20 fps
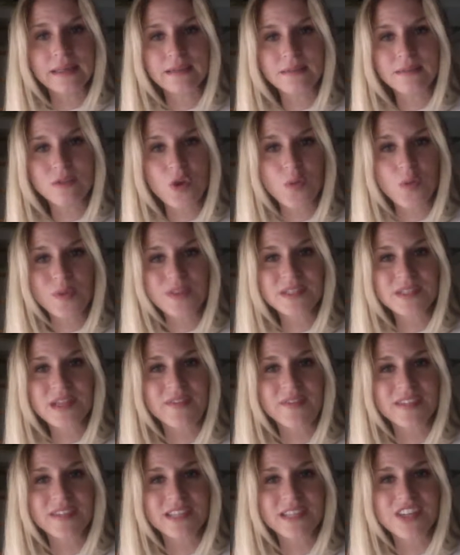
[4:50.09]
open this
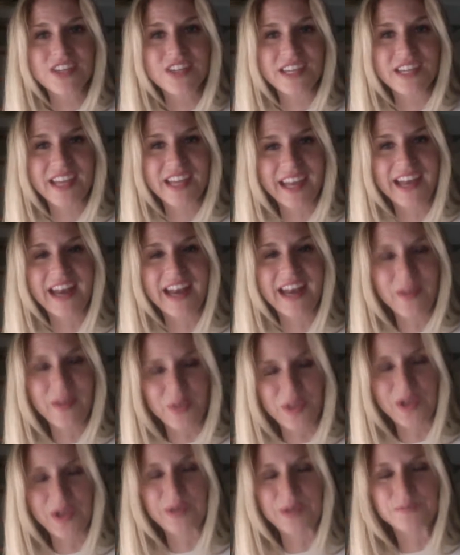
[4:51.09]
conversation and get it out
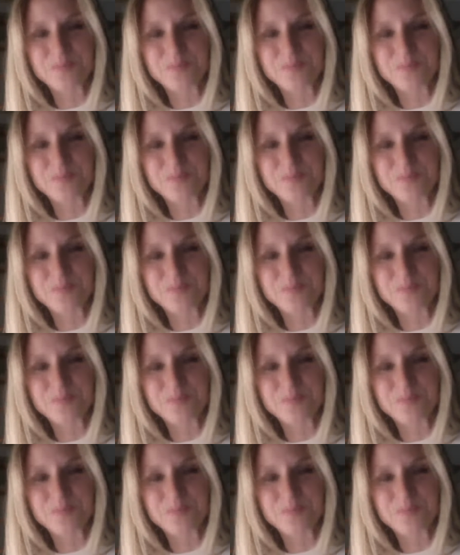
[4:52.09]
there.